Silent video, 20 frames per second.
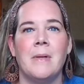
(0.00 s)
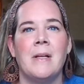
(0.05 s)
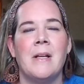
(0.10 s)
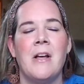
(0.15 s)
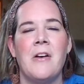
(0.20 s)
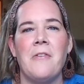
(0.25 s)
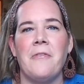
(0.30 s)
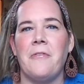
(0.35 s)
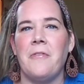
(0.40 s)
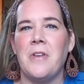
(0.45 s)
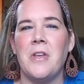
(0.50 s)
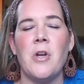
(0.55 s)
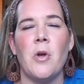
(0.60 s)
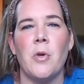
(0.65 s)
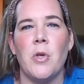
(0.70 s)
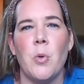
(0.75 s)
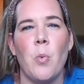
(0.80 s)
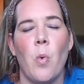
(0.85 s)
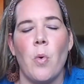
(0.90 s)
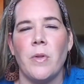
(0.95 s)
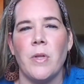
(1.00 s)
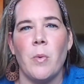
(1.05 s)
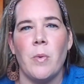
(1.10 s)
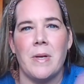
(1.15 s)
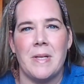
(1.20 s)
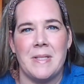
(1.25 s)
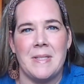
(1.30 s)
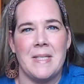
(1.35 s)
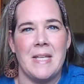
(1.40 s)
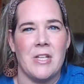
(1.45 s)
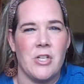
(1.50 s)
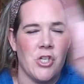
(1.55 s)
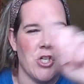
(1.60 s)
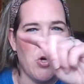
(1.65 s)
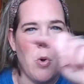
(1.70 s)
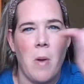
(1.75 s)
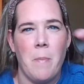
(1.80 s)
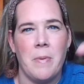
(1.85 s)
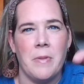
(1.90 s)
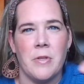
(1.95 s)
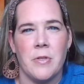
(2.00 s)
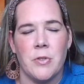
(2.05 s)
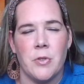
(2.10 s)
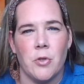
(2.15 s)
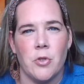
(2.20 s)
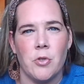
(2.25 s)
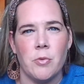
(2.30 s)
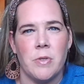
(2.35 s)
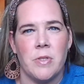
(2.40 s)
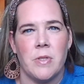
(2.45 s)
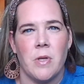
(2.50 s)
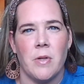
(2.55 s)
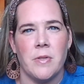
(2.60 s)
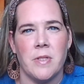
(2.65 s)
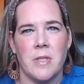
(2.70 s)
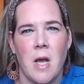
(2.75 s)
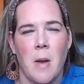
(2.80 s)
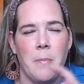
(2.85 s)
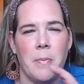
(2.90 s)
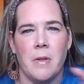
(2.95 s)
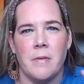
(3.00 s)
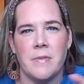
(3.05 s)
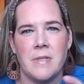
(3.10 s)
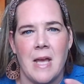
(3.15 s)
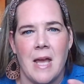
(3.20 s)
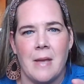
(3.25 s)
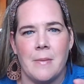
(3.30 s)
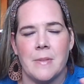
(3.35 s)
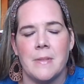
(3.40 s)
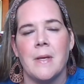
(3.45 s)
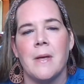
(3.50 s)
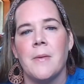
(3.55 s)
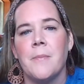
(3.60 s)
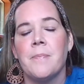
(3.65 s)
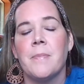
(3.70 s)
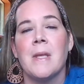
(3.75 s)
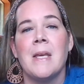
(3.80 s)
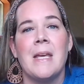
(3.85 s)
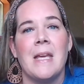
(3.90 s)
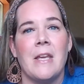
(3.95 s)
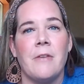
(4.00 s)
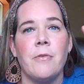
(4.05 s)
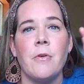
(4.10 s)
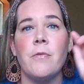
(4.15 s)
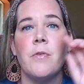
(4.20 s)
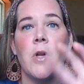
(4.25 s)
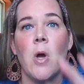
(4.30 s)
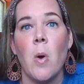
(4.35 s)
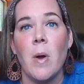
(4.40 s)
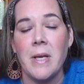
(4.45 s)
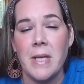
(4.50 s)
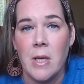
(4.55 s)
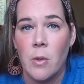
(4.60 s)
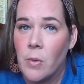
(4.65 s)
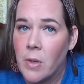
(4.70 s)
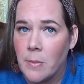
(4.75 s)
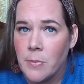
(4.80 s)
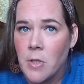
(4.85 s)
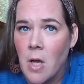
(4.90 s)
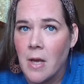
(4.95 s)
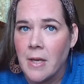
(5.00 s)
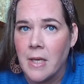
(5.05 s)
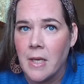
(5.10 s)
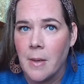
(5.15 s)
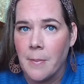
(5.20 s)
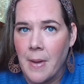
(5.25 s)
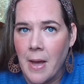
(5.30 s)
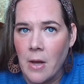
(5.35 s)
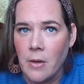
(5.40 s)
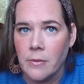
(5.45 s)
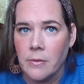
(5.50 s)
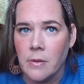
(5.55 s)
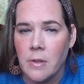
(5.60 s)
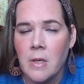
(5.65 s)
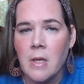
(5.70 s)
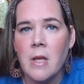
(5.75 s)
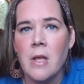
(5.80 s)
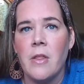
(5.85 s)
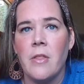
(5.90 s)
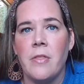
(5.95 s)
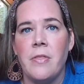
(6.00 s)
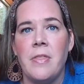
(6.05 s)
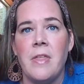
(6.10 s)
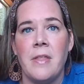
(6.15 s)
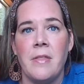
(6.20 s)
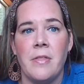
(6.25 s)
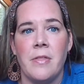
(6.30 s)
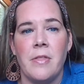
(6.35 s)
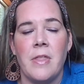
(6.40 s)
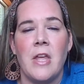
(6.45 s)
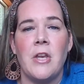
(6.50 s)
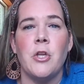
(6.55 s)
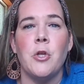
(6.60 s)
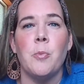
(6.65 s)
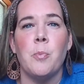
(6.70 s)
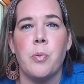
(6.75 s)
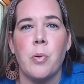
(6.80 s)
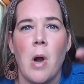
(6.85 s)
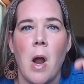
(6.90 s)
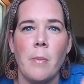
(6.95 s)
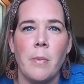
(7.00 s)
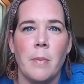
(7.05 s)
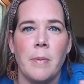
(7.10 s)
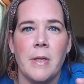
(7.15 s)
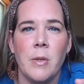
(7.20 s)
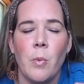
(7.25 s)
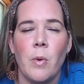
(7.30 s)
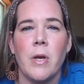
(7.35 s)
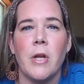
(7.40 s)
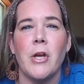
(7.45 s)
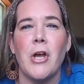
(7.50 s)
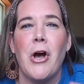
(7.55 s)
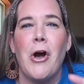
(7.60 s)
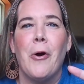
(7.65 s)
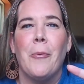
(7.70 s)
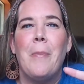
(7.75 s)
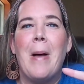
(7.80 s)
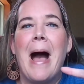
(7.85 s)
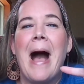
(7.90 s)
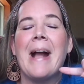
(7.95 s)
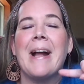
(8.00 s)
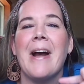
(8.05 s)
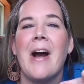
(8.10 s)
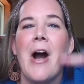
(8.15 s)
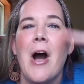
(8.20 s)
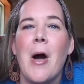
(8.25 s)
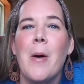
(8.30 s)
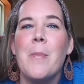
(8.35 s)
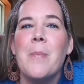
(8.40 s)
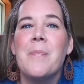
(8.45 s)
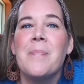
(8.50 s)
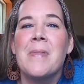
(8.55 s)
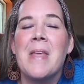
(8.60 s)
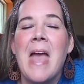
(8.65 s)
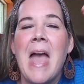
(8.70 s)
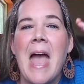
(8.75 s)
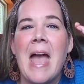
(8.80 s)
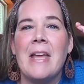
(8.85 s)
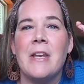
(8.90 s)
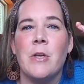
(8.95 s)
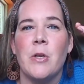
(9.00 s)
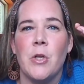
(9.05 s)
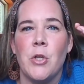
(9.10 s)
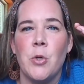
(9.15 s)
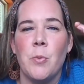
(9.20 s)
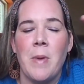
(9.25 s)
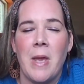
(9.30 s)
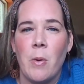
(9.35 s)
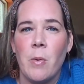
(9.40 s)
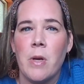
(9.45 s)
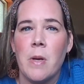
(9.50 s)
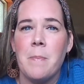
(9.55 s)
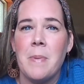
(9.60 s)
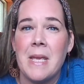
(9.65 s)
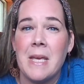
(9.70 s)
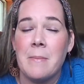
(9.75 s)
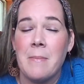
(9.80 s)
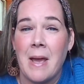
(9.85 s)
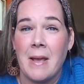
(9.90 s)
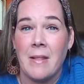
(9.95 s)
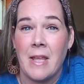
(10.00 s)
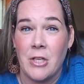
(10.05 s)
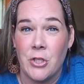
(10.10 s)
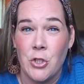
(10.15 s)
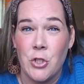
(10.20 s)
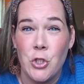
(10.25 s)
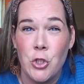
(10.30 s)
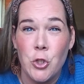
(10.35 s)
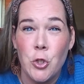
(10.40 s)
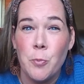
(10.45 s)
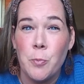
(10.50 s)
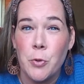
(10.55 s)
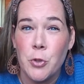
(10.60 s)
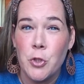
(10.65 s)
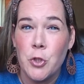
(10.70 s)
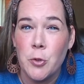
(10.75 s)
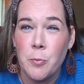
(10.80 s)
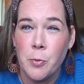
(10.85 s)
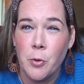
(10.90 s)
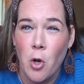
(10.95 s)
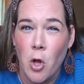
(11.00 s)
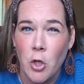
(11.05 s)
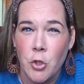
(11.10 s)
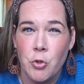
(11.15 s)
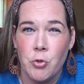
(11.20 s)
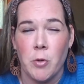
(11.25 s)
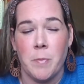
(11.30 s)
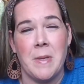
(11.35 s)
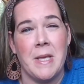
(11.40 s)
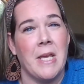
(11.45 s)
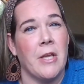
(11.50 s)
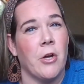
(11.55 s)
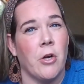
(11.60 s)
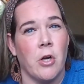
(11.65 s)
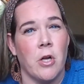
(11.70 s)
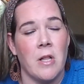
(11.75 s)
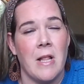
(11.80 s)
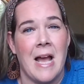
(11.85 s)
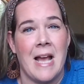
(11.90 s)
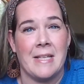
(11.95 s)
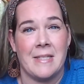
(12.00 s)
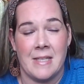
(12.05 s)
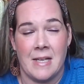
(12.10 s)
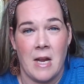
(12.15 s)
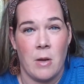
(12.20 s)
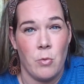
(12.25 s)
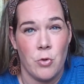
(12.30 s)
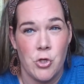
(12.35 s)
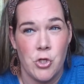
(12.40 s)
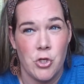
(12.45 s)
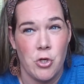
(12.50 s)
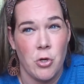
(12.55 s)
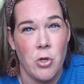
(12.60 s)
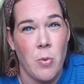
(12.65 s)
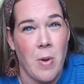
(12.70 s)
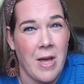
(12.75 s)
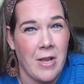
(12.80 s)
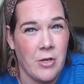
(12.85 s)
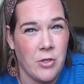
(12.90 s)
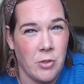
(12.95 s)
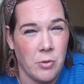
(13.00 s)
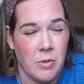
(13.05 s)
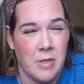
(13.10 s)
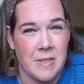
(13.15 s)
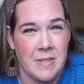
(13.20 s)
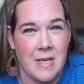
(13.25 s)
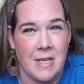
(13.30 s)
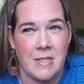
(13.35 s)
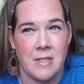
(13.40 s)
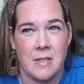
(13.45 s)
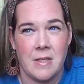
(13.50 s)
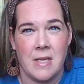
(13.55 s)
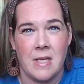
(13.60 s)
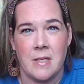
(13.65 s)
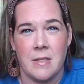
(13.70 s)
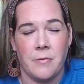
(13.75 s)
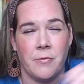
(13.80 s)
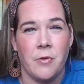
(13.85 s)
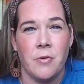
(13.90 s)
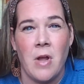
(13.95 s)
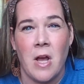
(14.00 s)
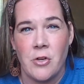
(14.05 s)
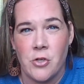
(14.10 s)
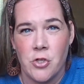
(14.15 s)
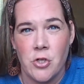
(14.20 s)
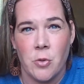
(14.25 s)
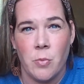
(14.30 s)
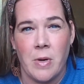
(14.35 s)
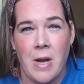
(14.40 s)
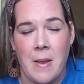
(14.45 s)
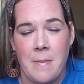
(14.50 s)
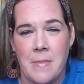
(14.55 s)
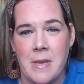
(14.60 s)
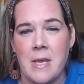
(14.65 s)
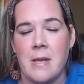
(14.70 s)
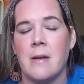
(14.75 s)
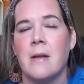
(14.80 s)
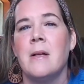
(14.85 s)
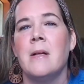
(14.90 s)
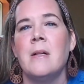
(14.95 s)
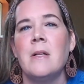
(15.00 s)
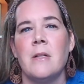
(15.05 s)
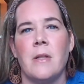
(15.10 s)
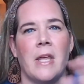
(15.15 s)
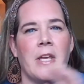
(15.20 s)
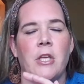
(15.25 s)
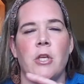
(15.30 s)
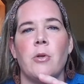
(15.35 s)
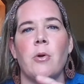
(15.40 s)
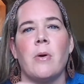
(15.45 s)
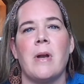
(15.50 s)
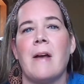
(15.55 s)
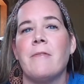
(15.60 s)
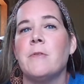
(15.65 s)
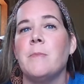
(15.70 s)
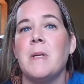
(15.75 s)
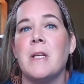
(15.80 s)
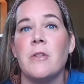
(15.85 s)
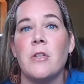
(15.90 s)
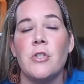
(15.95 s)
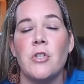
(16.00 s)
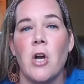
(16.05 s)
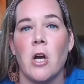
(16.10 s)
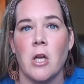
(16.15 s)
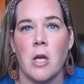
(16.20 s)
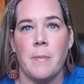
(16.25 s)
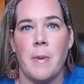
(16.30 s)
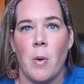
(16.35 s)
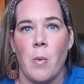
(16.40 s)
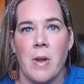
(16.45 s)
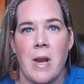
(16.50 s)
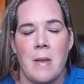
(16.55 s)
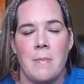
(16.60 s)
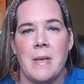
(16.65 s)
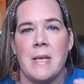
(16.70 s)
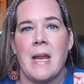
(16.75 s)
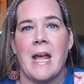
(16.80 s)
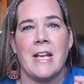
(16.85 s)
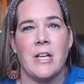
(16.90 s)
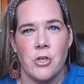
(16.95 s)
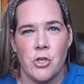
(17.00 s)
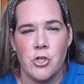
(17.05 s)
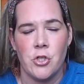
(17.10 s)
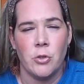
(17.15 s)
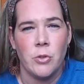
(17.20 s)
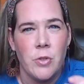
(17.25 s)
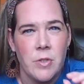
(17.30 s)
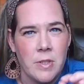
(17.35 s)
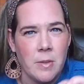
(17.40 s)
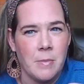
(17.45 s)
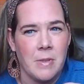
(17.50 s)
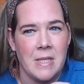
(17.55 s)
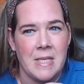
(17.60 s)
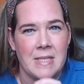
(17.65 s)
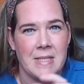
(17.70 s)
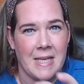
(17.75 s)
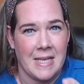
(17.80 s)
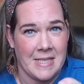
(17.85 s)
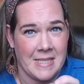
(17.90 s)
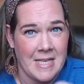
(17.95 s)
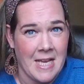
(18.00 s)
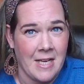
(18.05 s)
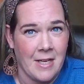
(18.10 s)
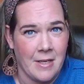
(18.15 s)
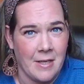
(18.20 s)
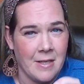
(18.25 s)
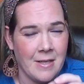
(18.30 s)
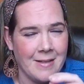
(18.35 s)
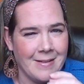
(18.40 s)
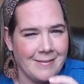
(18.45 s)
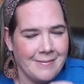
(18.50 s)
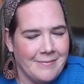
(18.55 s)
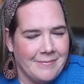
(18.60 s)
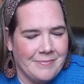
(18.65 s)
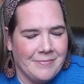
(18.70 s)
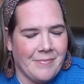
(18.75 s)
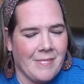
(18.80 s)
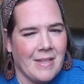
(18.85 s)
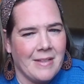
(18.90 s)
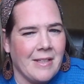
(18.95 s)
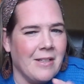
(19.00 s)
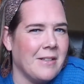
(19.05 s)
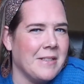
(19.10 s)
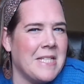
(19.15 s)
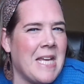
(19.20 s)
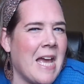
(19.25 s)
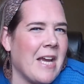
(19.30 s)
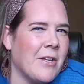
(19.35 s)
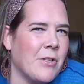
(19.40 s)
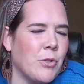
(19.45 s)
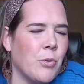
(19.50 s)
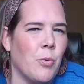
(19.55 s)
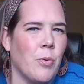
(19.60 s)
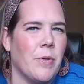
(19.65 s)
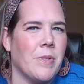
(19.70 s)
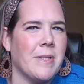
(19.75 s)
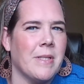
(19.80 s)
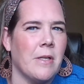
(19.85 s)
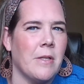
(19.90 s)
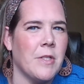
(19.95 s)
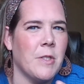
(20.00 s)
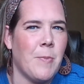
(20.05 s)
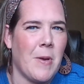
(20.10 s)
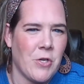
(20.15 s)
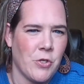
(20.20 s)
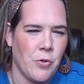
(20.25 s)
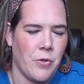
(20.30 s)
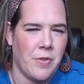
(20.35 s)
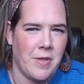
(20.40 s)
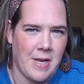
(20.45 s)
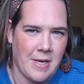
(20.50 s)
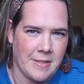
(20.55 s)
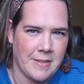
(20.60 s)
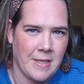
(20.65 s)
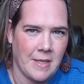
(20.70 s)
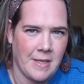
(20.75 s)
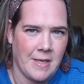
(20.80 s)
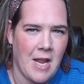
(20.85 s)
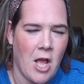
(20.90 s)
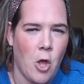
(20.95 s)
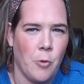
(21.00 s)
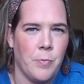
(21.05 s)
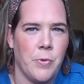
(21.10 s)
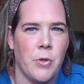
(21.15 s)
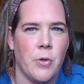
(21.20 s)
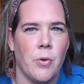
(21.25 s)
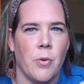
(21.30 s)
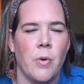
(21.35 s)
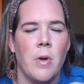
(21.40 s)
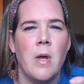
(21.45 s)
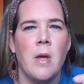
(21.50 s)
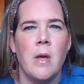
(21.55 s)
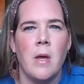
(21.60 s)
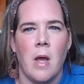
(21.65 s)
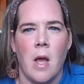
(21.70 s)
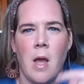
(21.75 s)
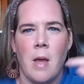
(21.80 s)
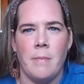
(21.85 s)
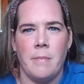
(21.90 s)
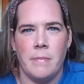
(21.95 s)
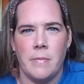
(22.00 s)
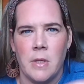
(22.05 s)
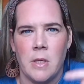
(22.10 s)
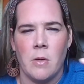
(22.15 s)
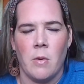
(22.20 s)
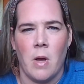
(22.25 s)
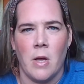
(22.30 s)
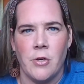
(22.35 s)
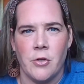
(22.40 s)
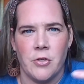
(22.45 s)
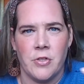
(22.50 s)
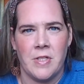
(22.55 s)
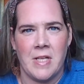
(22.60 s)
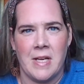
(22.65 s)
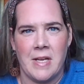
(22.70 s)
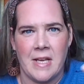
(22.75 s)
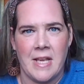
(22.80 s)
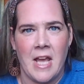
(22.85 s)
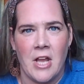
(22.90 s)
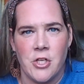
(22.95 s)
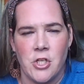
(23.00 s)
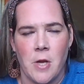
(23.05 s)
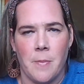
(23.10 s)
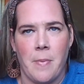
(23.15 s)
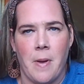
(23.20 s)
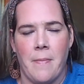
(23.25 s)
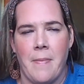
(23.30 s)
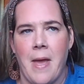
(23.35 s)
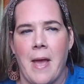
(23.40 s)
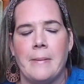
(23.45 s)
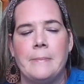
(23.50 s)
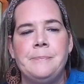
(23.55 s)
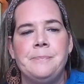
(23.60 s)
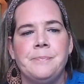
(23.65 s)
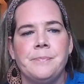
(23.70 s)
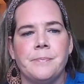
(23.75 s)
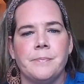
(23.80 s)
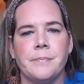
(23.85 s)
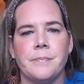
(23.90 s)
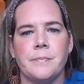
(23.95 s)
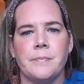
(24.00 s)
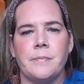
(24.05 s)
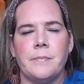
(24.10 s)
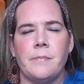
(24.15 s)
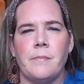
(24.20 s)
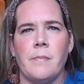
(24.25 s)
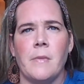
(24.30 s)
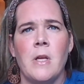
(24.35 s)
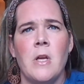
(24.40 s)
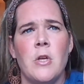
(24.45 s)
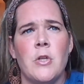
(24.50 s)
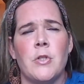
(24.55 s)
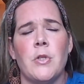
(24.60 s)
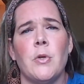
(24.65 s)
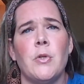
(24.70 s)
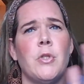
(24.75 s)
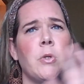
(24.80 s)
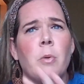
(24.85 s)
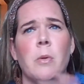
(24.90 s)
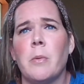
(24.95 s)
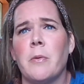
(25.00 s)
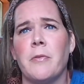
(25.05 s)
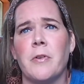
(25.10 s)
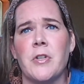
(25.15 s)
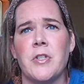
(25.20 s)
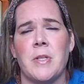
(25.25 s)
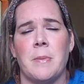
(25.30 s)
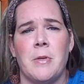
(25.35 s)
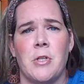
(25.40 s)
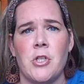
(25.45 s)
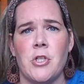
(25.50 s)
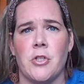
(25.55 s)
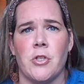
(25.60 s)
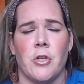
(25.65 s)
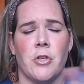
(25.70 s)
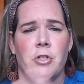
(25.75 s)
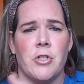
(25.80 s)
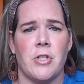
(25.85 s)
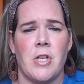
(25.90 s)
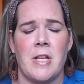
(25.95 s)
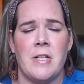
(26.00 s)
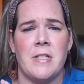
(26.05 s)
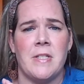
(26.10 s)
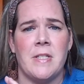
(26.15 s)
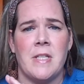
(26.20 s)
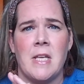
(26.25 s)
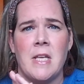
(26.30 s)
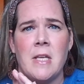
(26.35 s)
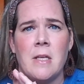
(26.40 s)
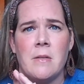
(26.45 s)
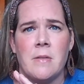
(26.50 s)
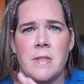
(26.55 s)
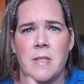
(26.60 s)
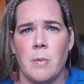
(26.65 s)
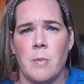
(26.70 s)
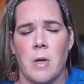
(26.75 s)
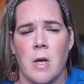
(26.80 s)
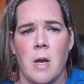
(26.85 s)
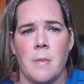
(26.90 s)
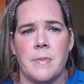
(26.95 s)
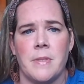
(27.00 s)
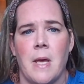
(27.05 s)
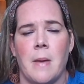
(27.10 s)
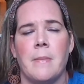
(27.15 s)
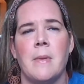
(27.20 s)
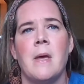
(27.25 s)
You only want to see it show up in the search results a couple of times. If you have no idea what I'm talking about, then you probably want to go back up, and you may want to be in my super, super ultra beginner class, and I will show you how to do these kinds of things if you're not sure what I mean. You don't have to be in the dark about what I mean. I can show you some of these little tech tools, little special things that can help you, understand and catch up on that. So do a reverse image search and see what comes up.